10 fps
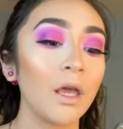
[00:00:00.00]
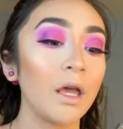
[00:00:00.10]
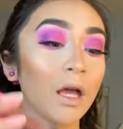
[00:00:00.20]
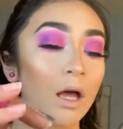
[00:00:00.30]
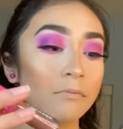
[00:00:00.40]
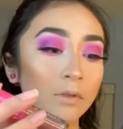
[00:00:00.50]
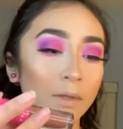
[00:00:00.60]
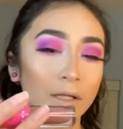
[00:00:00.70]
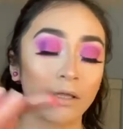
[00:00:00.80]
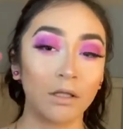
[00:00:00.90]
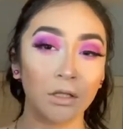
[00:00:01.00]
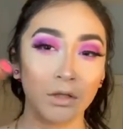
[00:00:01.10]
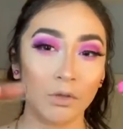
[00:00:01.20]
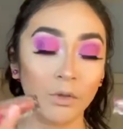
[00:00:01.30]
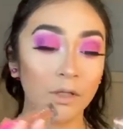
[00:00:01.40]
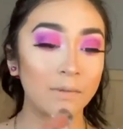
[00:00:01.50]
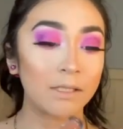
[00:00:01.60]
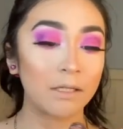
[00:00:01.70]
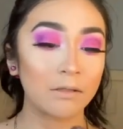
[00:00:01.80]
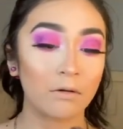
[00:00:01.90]
it comes with the 2
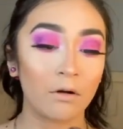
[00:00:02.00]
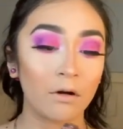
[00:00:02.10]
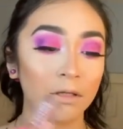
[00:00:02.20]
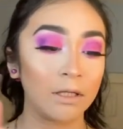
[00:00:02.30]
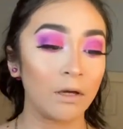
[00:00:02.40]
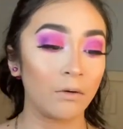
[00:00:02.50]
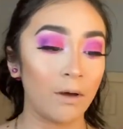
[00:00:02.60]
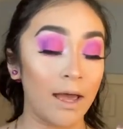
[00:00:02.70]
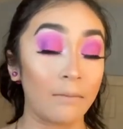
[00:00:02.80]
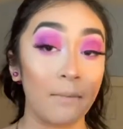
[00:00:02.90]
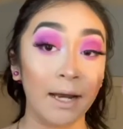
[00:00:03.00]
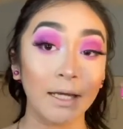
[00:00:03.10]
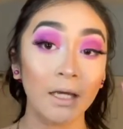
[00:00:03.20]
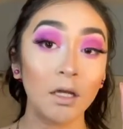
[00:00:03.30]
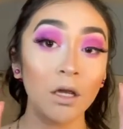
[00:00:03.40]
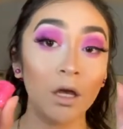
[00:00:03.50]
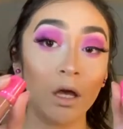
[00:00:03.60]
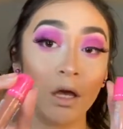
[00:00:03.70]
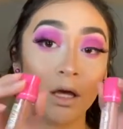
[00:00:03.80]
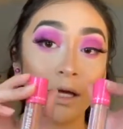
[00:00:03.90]
lipsticks are Leo and Mannequin.
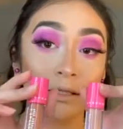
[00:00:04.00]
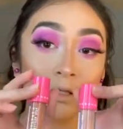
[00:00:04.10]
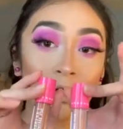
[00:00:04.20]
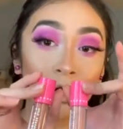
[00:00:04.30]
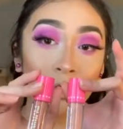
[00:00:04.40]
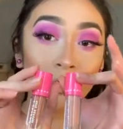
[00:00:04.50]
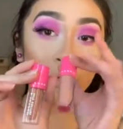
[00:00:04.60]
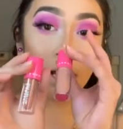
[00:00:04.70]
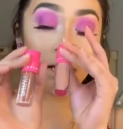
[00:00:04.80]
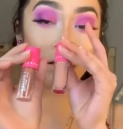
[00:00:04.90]
It's a dark nude and